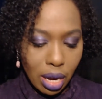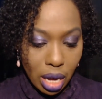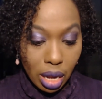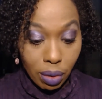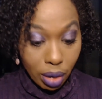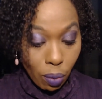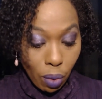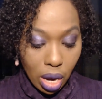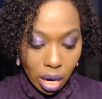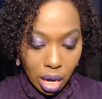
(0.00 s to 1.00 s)

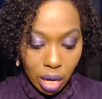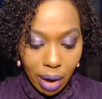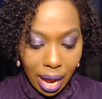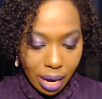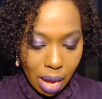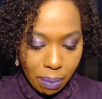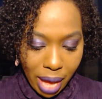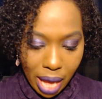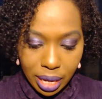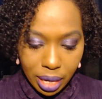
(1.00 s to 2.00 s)
color icon
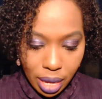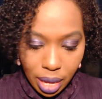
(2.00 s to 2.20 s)
palette.